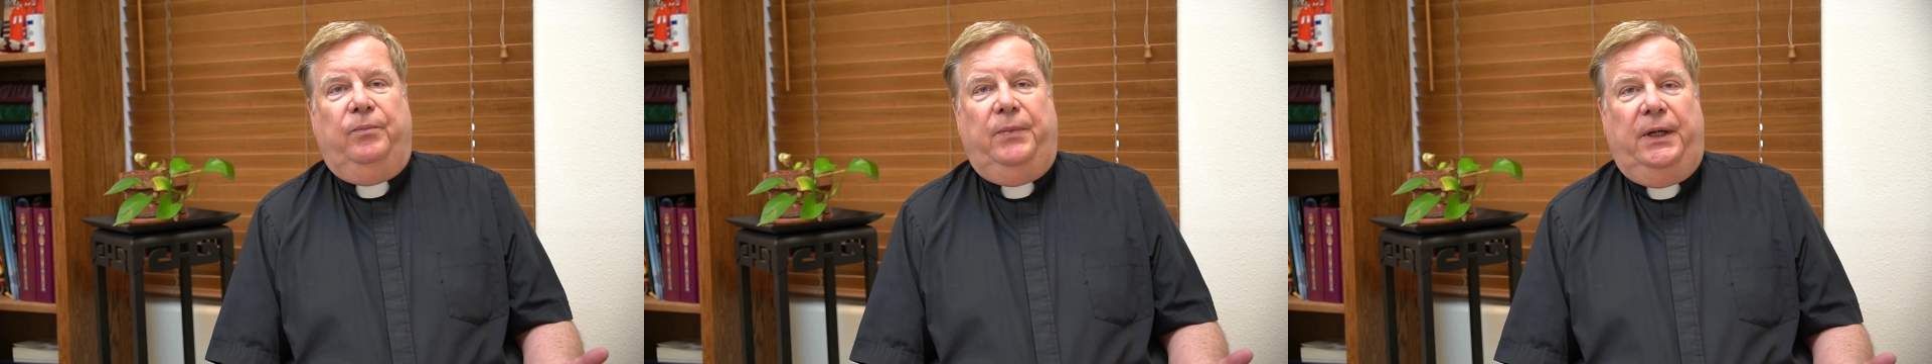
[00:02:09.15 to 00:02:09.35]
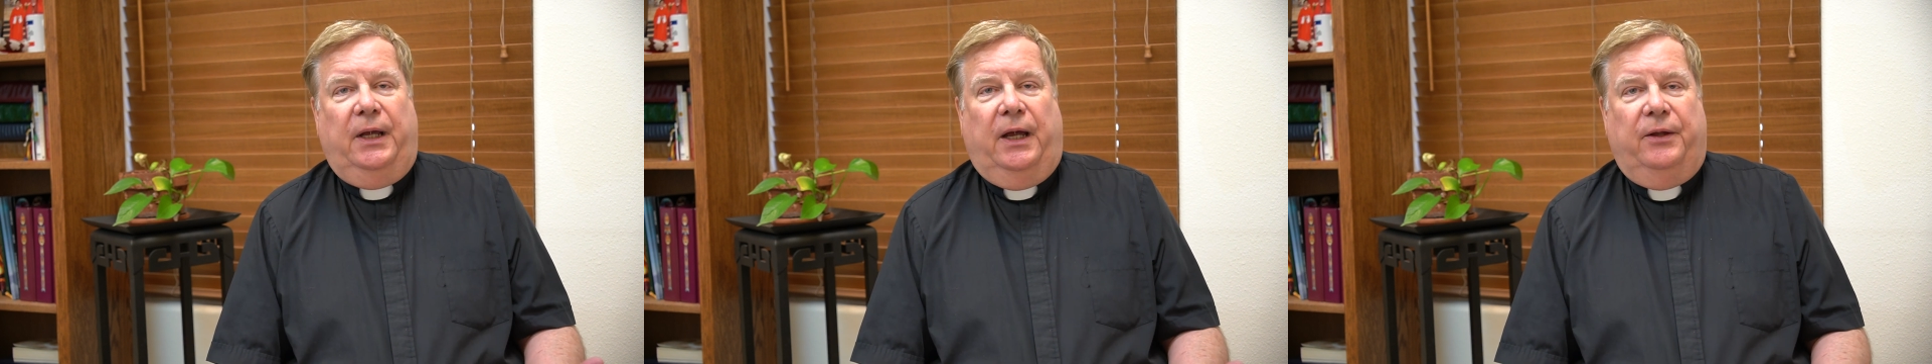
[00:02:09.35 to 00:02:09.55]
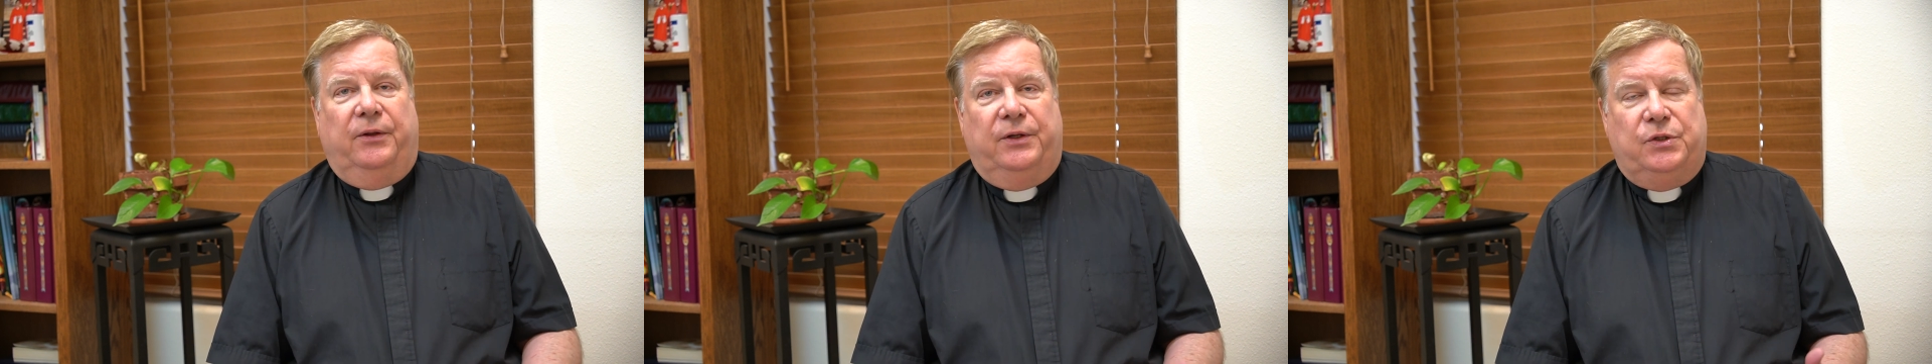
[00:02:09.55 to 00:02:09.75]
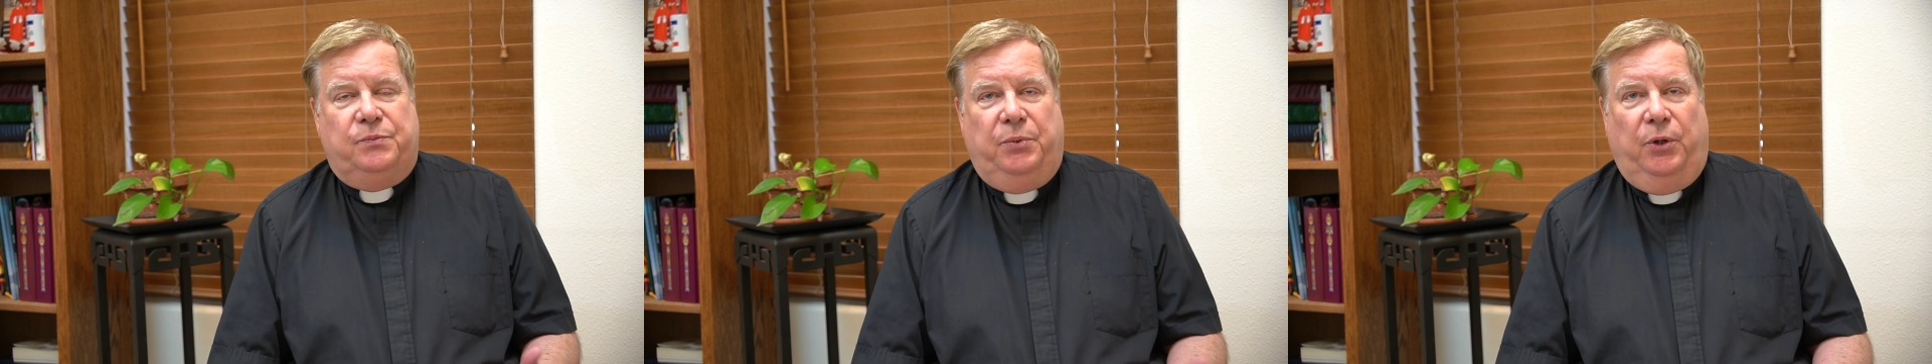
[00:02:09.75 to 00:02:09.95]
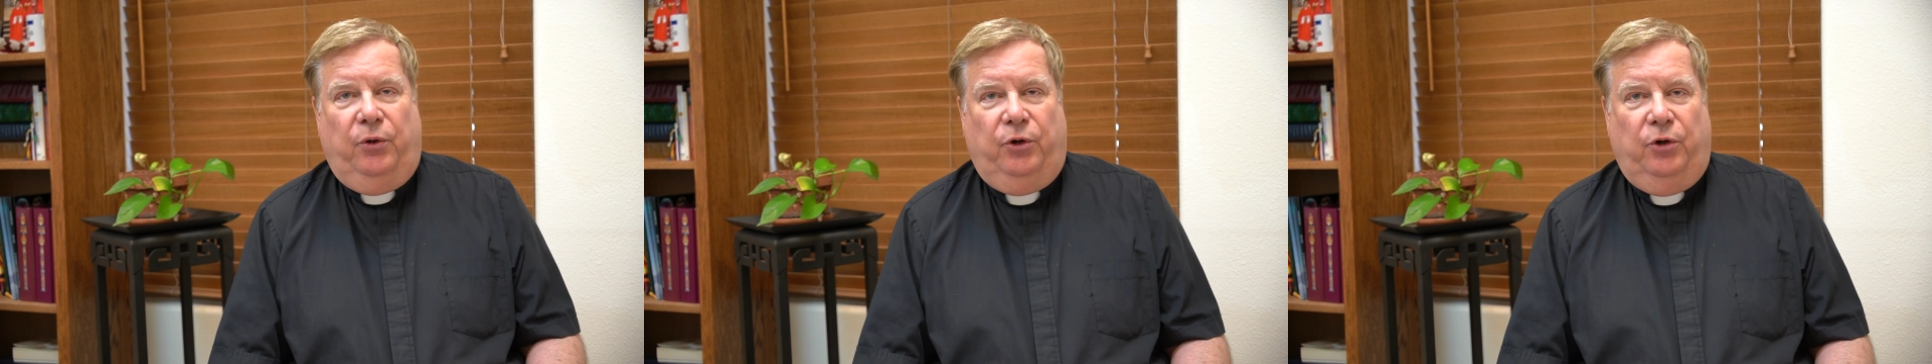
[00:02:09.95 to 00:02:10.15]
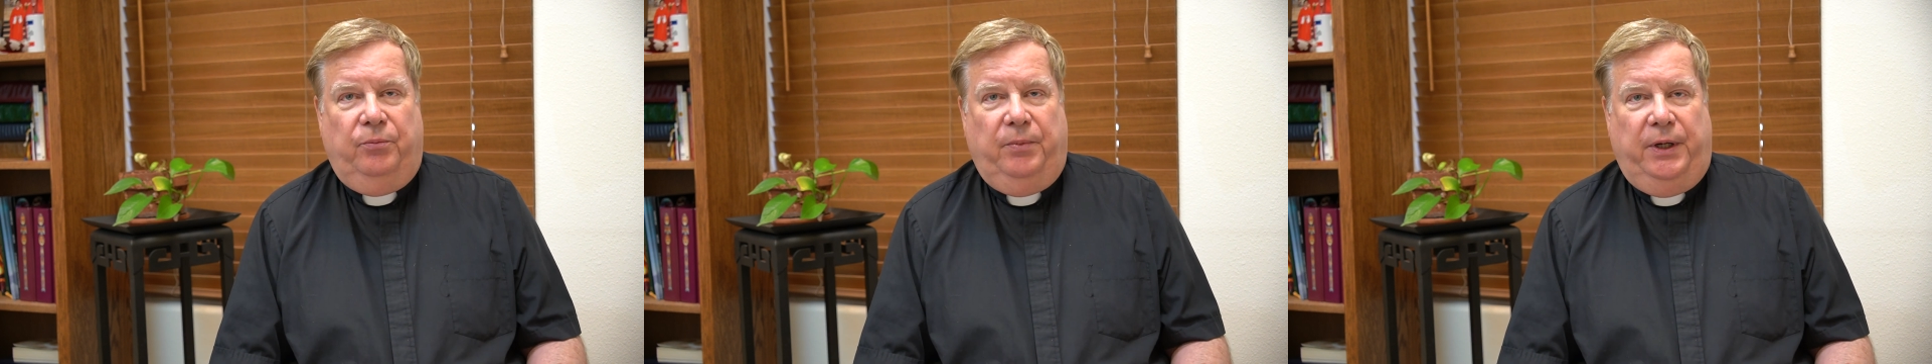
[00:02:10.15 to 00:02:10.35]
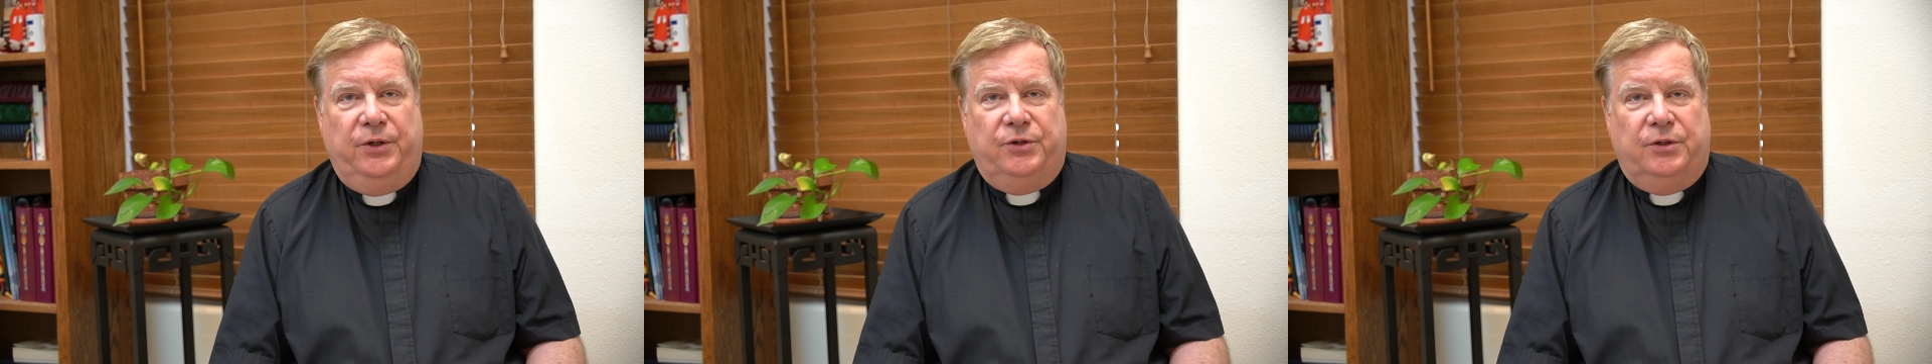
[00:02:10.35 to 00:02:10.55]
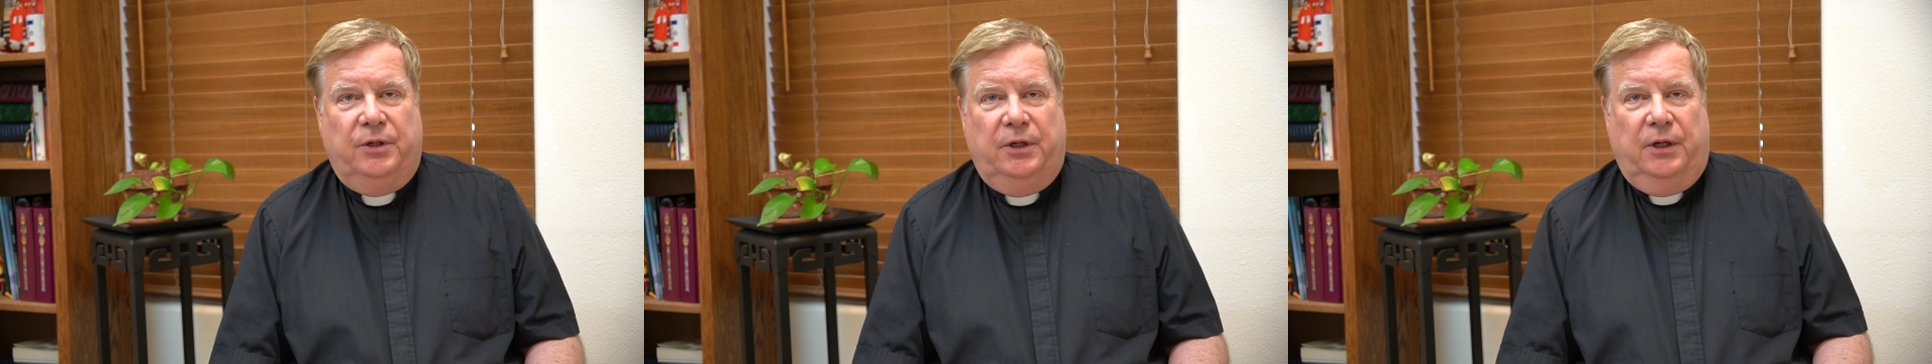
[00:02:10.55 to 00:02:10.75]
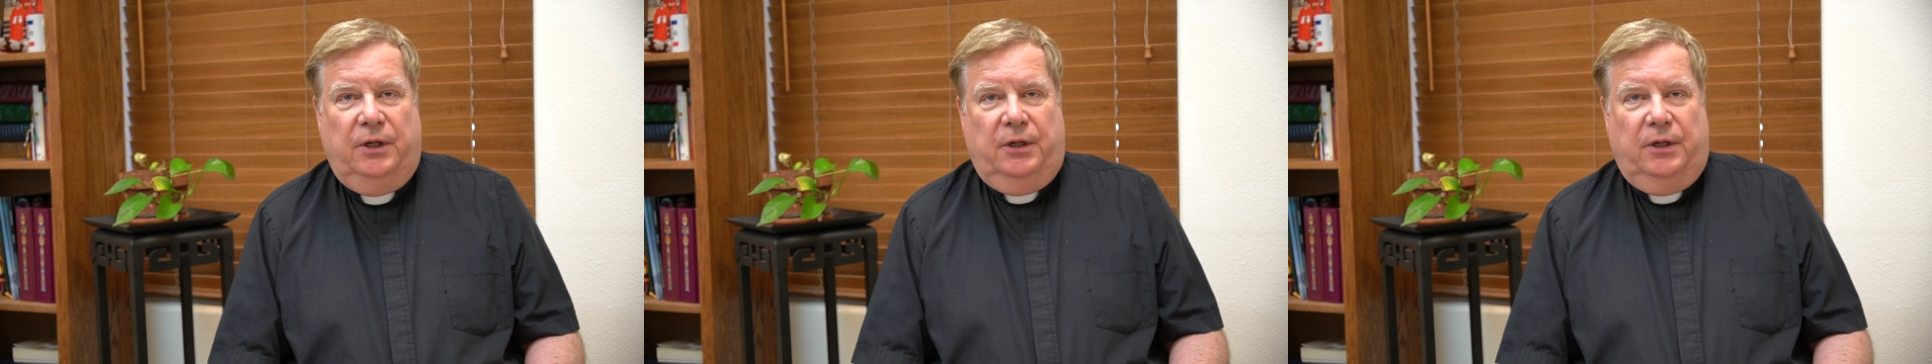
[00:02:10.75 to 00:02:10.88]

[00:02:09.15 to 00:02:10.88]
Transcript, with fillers: me on this pilgrimage,